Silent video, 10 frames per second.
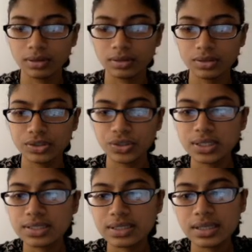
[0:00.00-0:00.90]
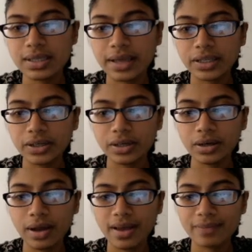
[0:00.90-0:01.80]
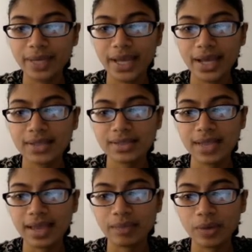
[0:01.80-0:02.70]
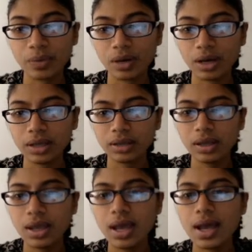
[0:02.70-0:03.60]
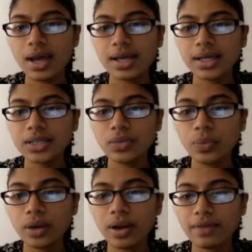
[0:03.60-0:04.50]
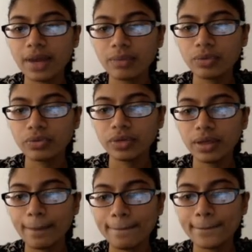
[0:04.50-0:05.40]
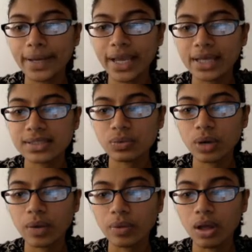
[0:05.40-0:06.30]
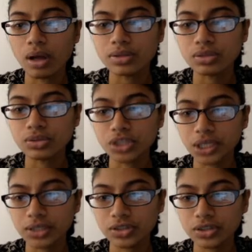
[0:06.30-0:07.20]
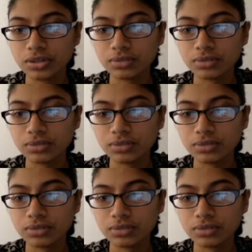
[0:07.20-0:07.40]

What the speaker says: So you can see that here I have my X and my Y, and wherever I move it, my X and Y will also change.